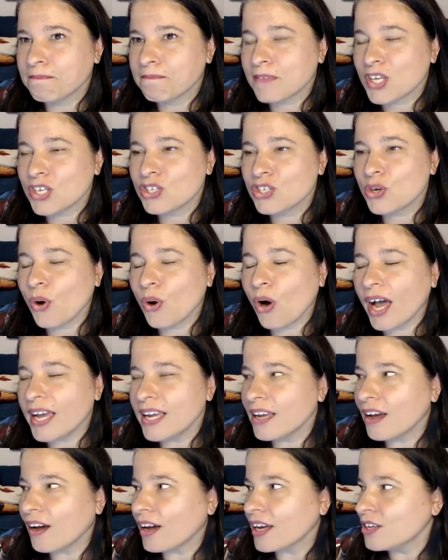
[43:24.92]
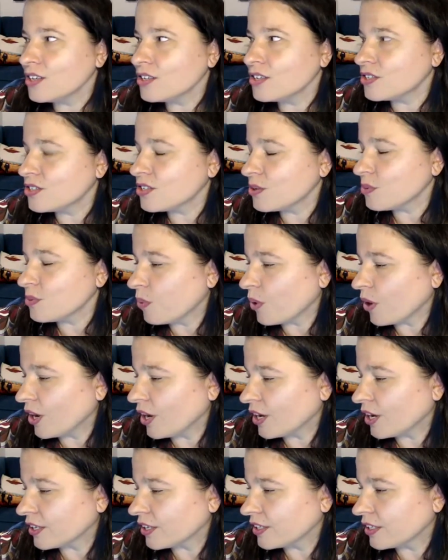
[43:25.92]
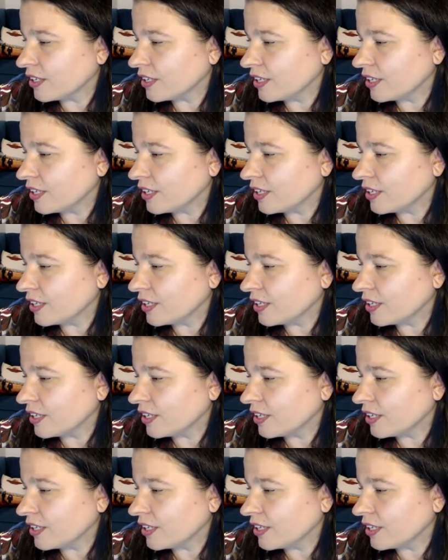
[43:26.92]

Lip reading: So I used to work